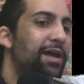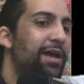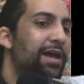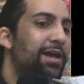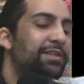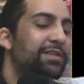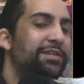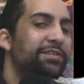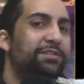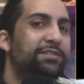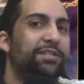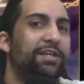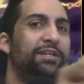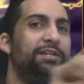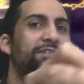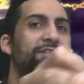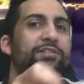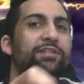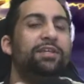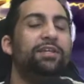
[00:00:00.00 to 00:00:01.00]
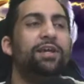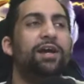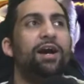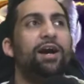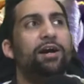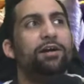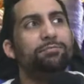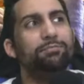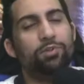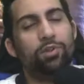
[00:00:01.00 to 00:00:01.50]
This takes the
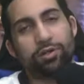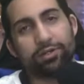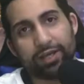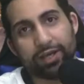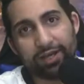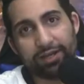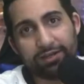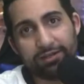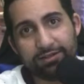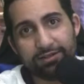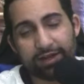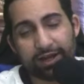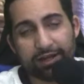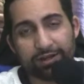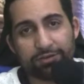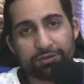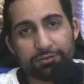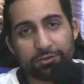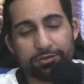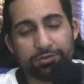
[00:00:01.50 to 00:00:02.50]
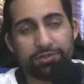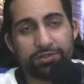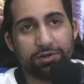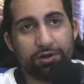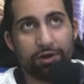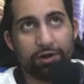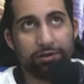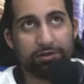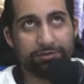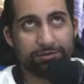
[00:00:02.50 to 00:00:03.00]
card Blockade and throws it
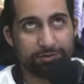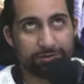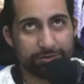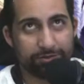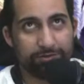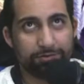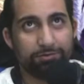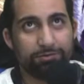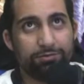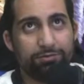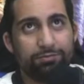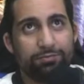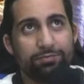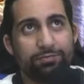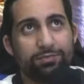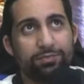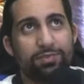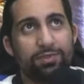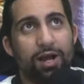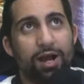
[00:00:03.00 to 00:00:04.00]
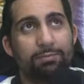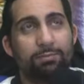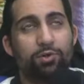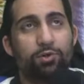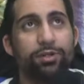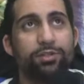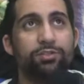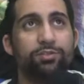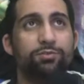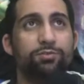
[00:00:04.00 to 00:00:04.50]
on to
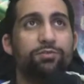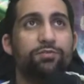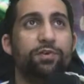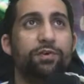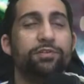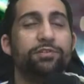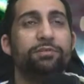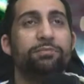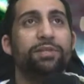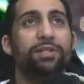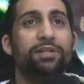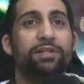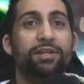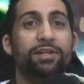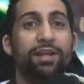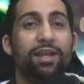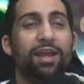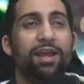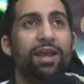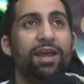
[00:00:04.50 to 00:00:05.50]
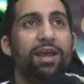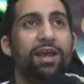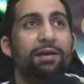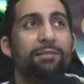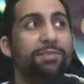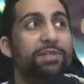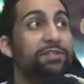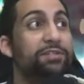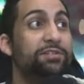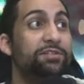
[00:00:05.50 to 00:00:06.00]
Amaratsu's first ability,
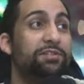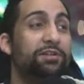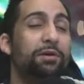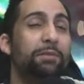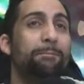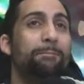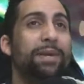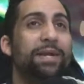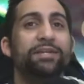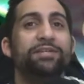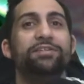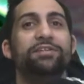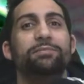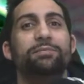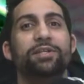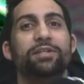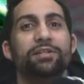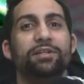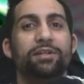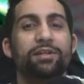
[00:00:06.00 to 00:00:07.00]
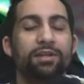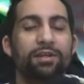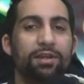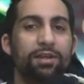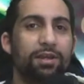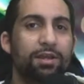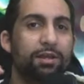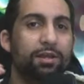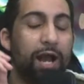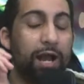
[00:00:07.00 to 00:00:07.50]
and this is an amazing ability.
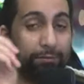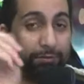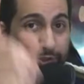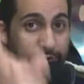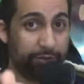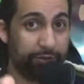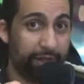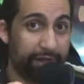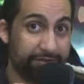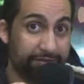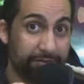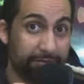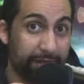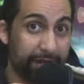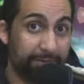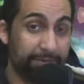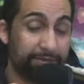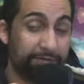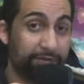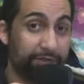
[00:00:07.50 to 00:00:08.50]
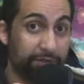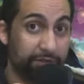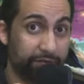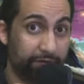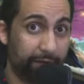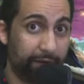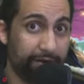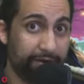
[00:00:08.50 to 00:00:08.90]
I will showcase some gameplay footage for right